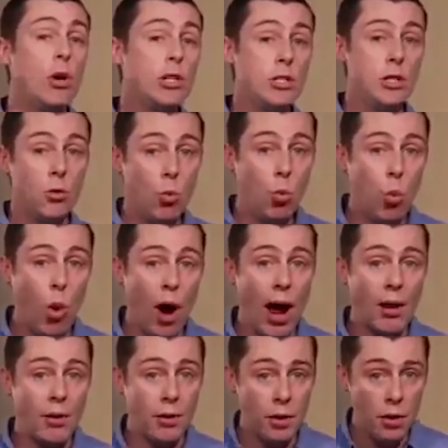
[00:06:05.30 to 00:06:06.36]
what is the
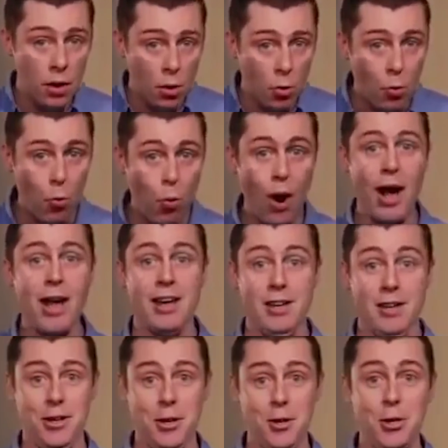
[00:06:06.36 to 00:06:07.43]
one
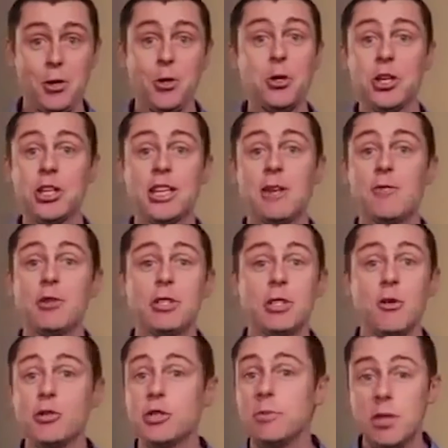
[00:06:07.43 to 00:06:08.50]
way that you can give
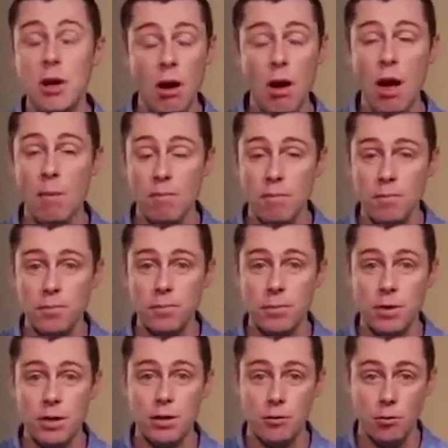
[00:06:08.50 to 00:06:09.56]
yourself some time?
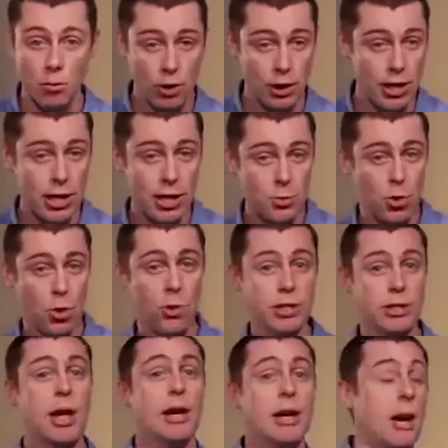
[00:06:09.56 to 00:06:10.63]
Well, here's where we
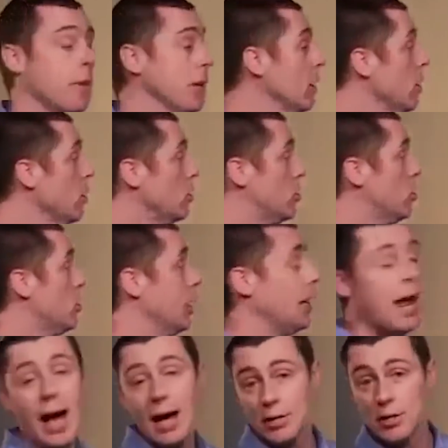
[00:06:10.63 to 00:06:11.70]
start coming to the
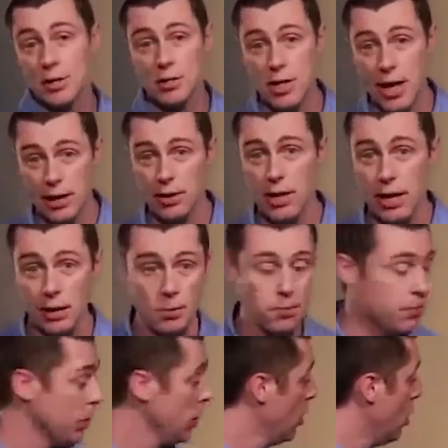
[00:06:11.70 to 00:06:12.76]
last technique.
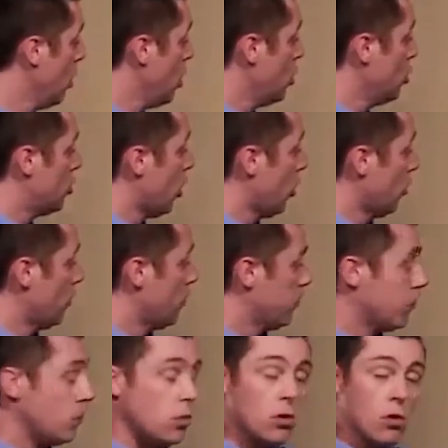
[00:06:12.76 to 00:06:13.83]
So,
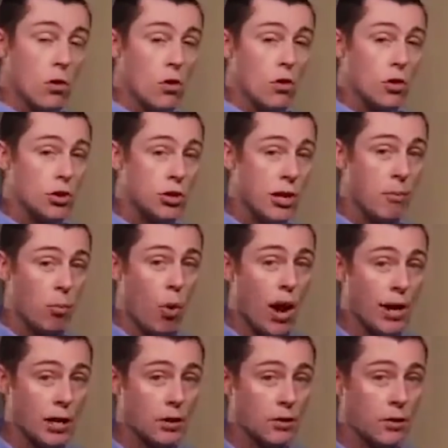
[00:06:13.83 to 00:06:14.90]
step
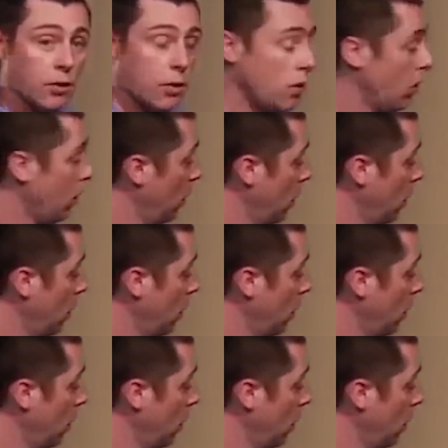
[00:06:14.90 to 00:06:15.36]
one is